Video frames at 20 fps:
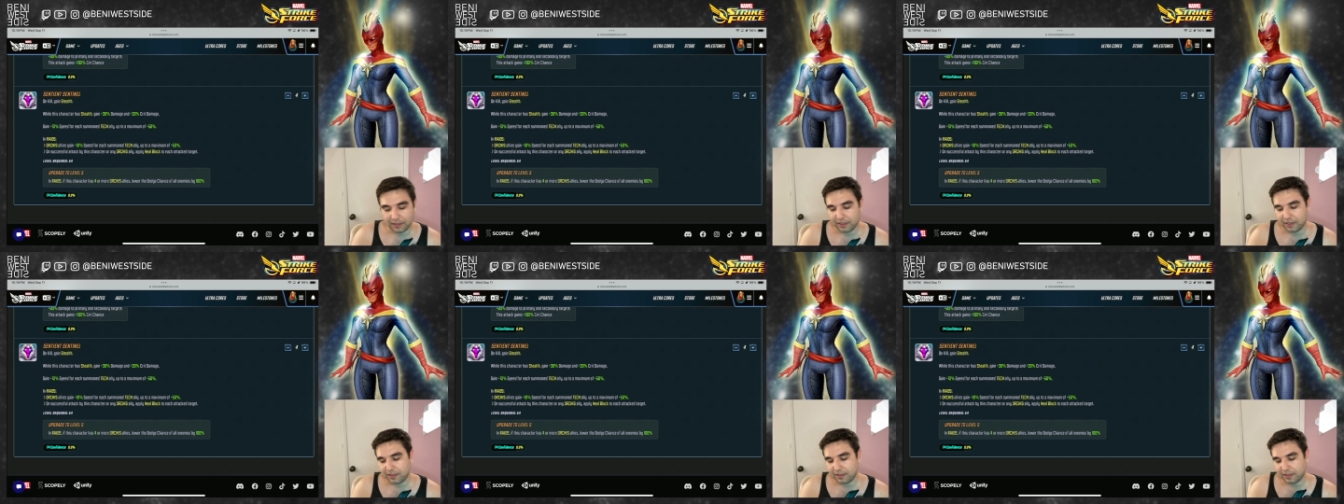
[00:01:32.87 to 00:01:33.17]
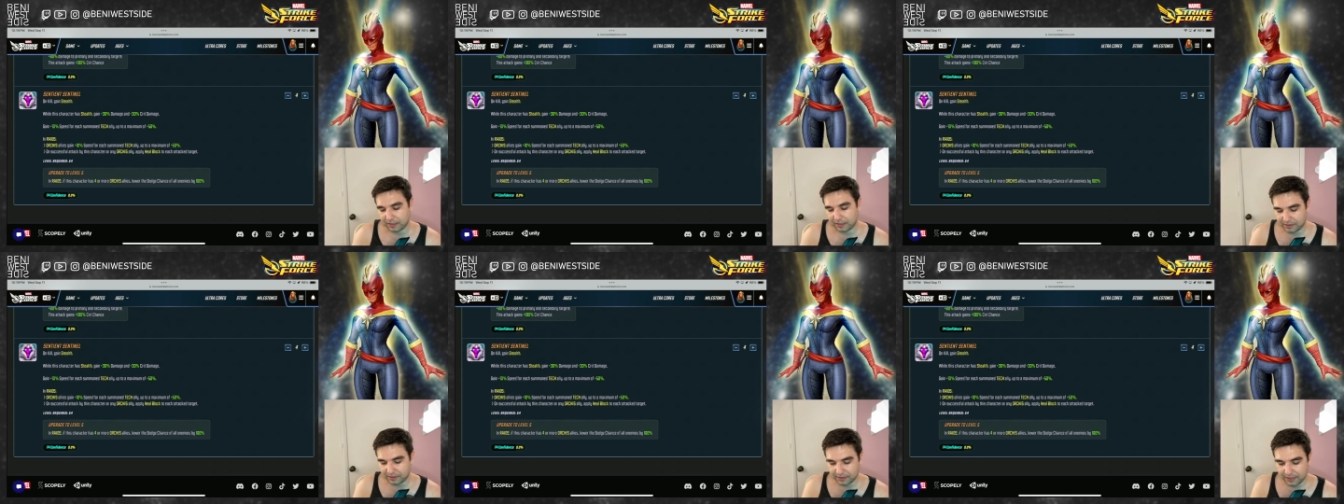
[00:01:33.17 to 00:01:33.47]

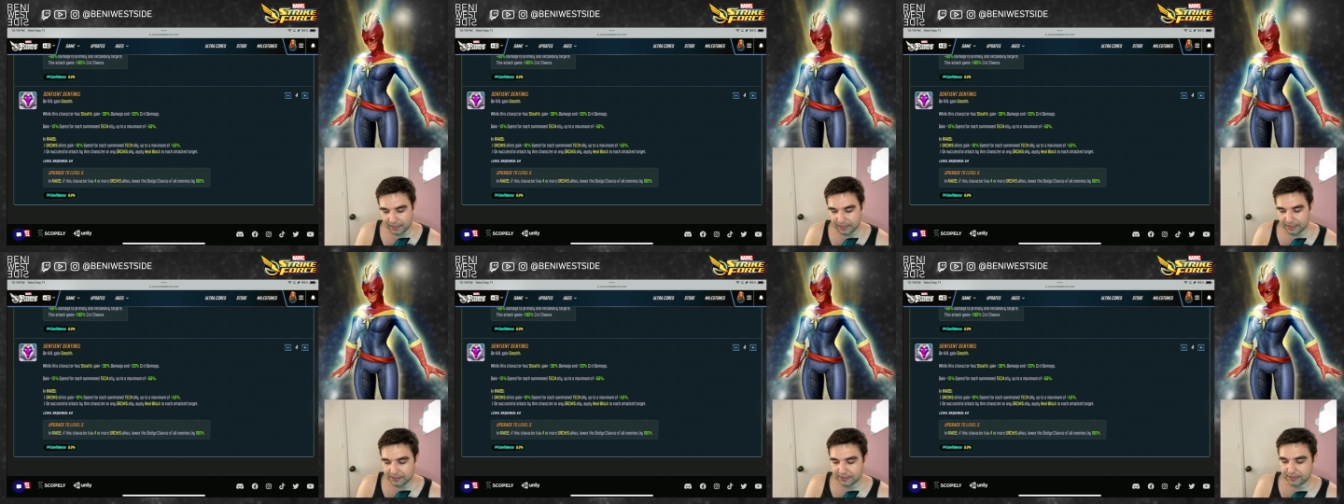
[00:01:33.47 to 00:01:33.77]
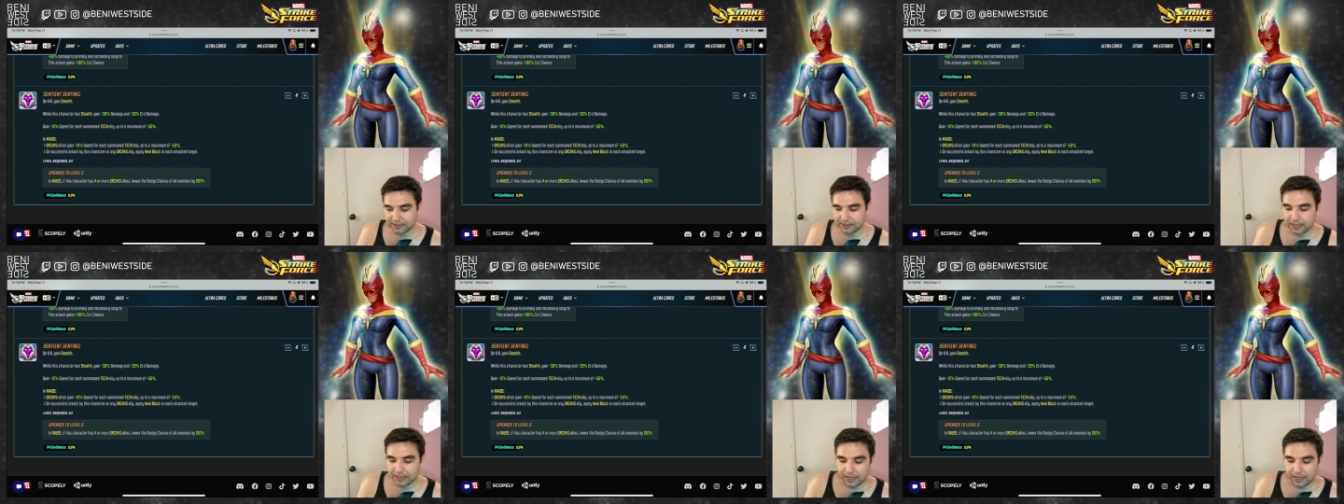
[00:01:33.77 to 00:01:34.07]
That's
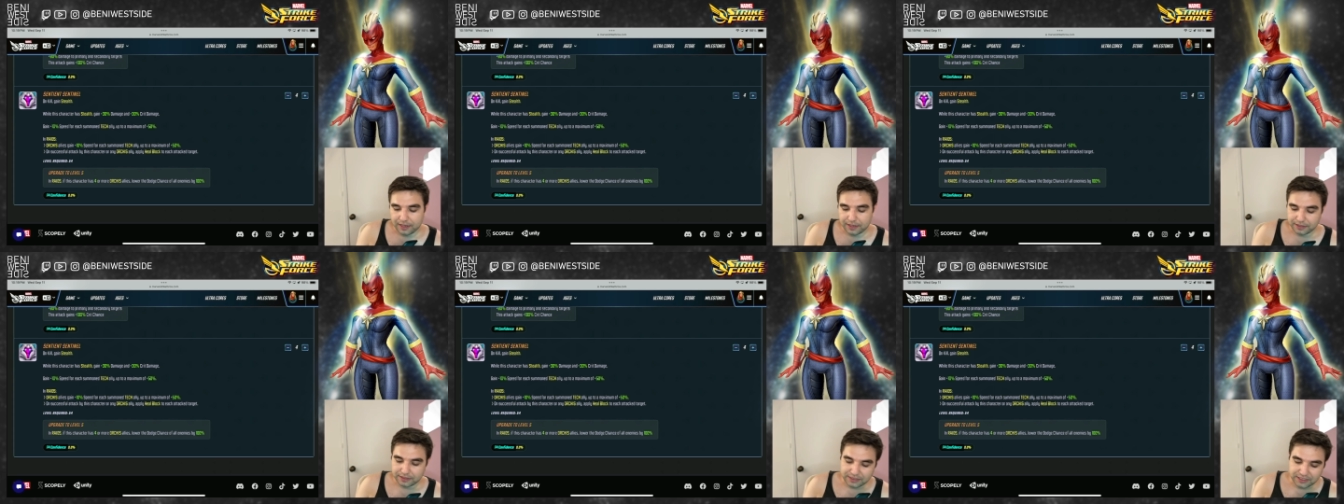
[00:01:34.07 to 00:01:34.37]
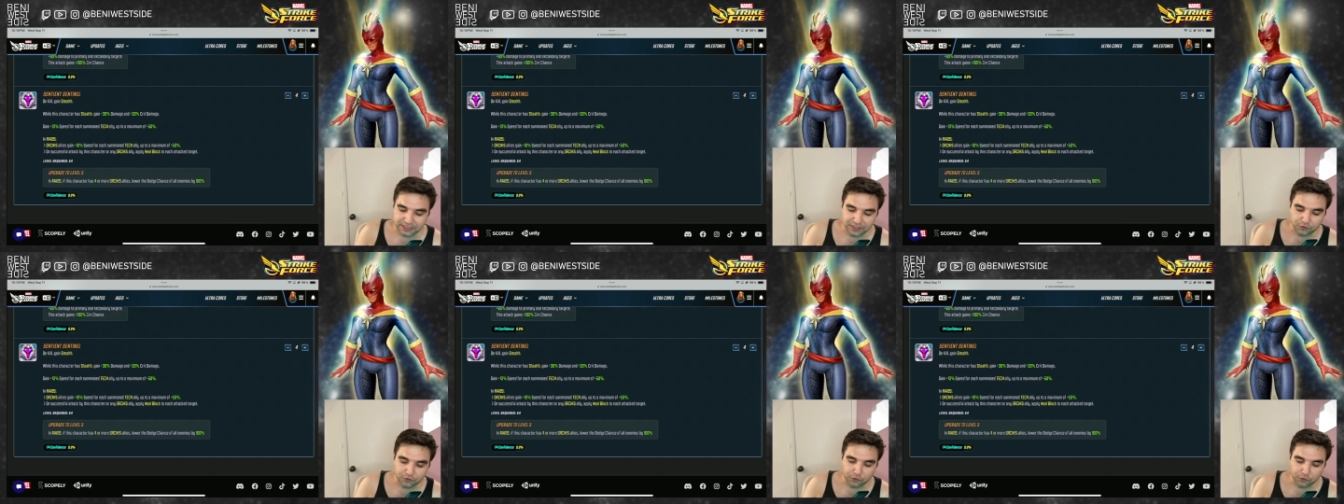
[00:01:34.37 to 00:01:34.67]
nice. The
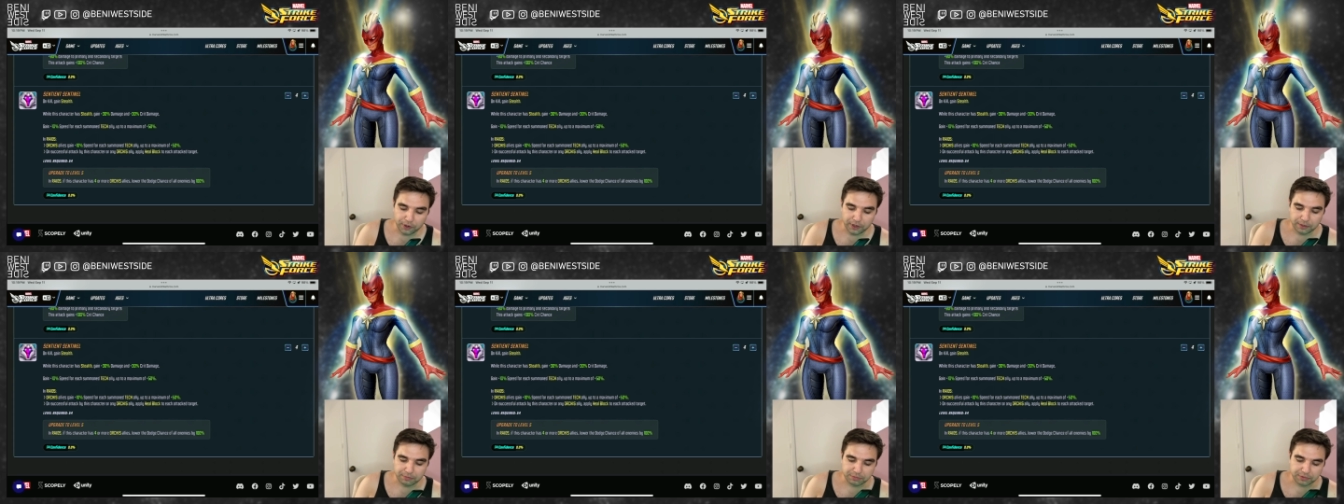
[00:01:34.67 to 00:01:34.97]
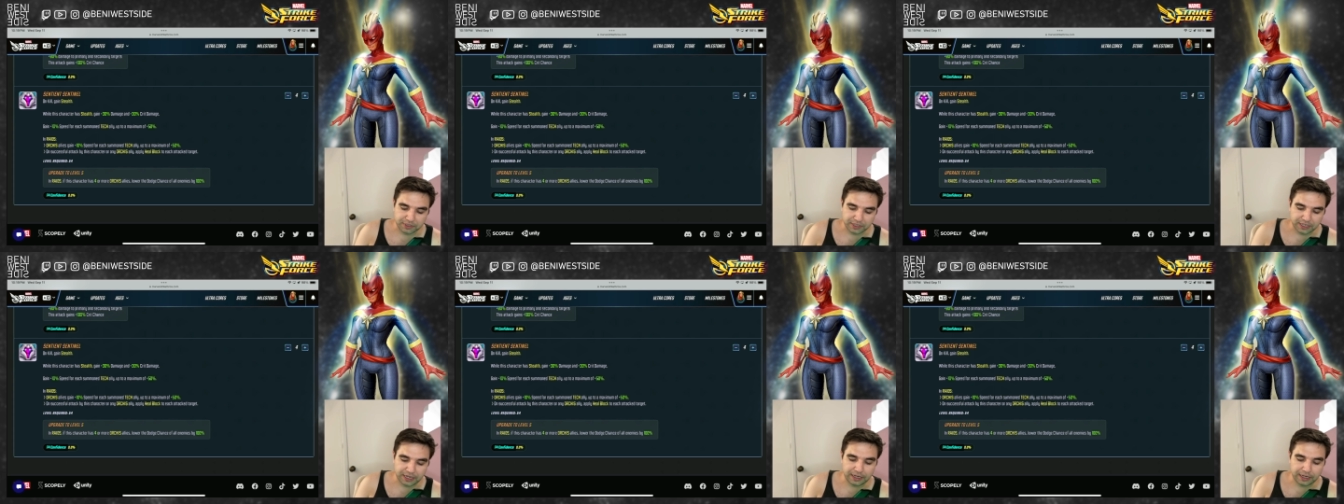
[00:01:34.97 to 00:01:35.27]
T4
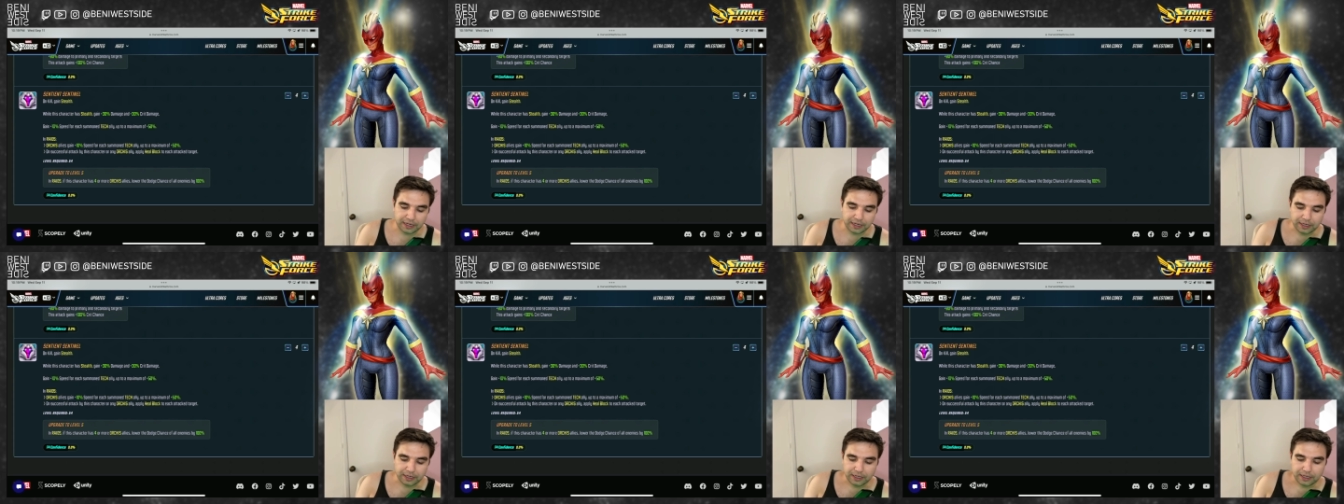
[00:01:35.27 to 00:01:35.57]
upgrade